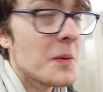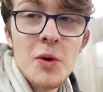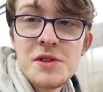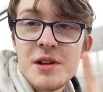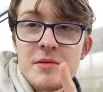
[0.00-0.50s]

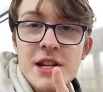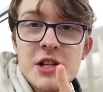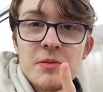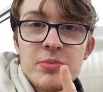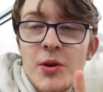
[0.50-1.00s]
One stop to
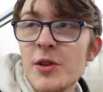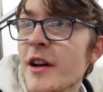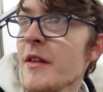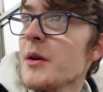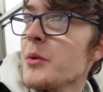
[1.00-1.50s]
Heysham Port
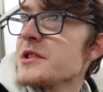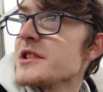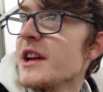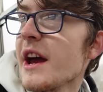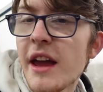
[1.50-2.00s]
down the
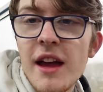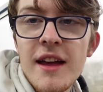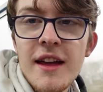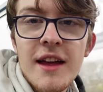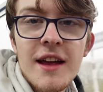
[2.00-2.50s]
once-a-day
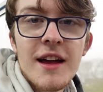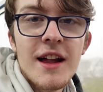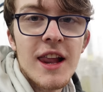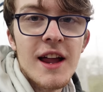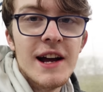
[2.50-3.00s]

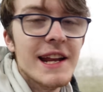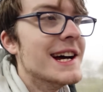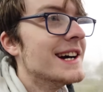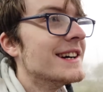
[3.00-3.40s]
line.